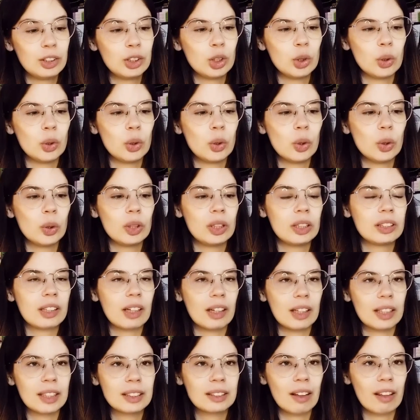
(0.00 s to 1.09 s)
to
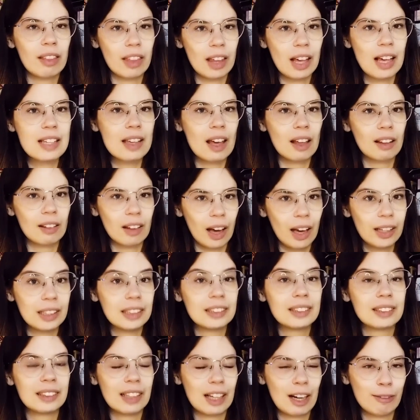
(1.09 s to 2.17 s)
discuss the things I like
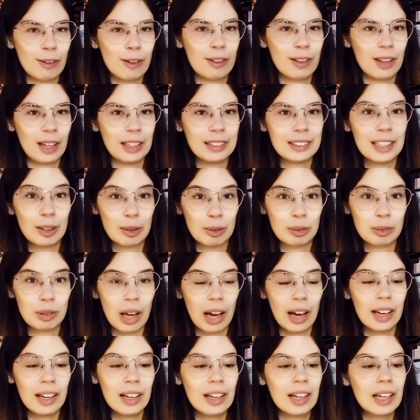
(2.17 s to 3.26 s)
instead of the things I don't
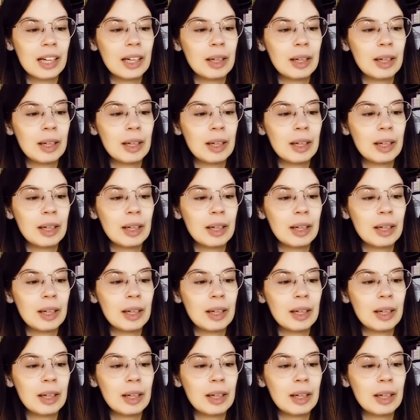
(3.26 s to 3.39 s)
like?